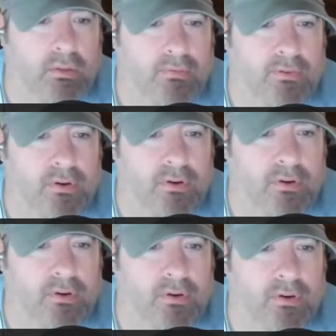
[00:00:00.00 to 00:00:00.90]

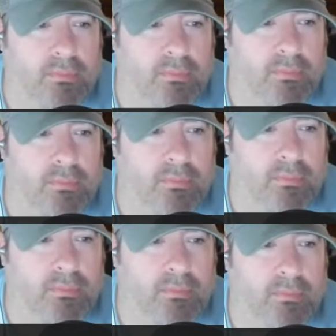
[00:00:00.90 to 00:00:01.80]
the prequels
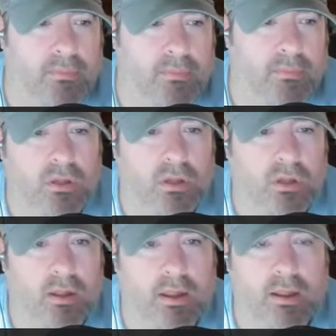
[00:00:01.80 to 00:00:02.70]
and from